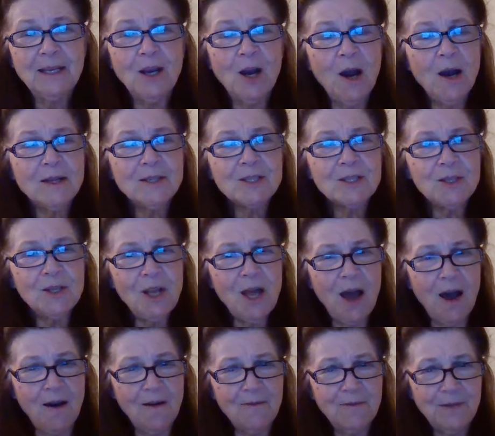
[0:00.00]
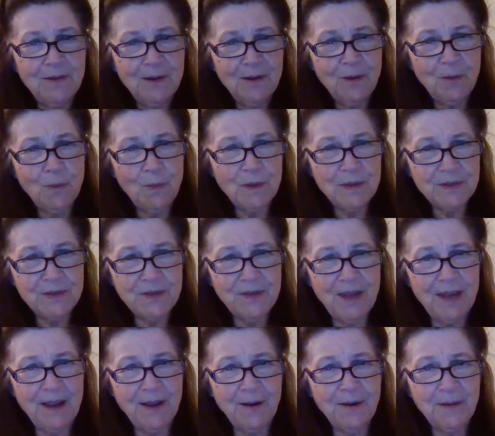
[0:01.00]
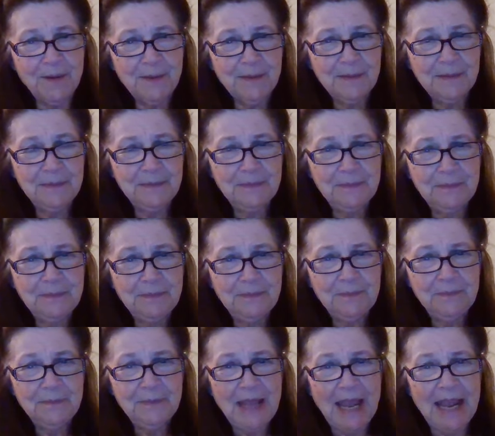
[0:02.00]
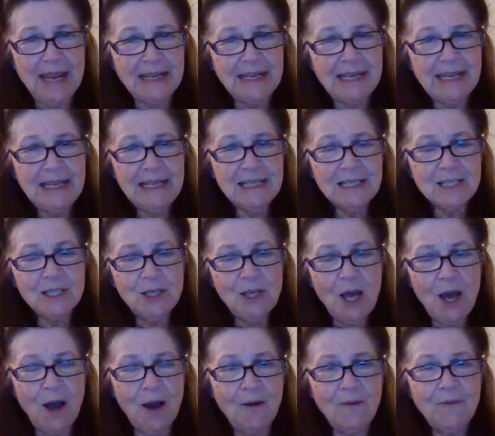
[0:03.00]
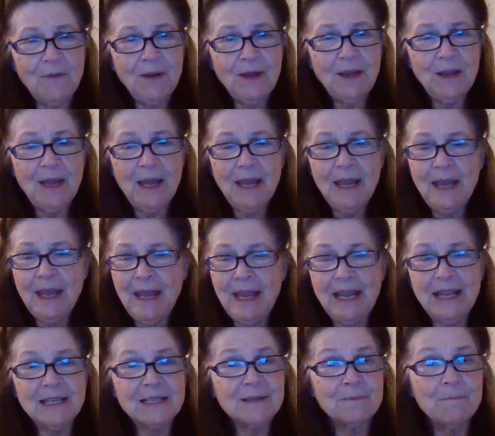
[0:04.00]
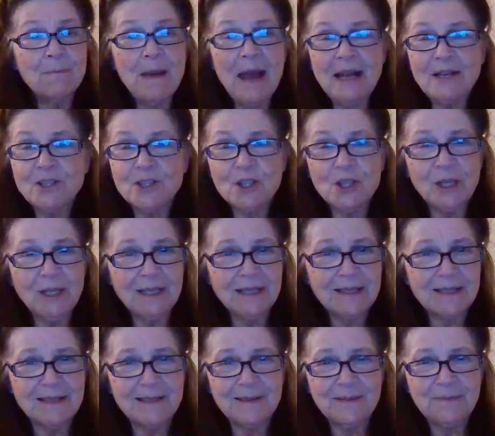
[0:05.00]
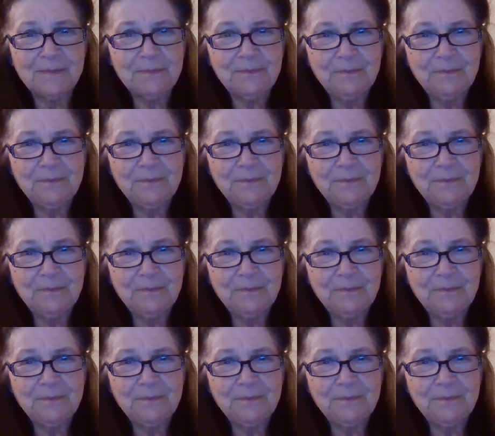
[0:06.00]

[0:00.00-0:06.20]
God's love was there. And his love is matchless.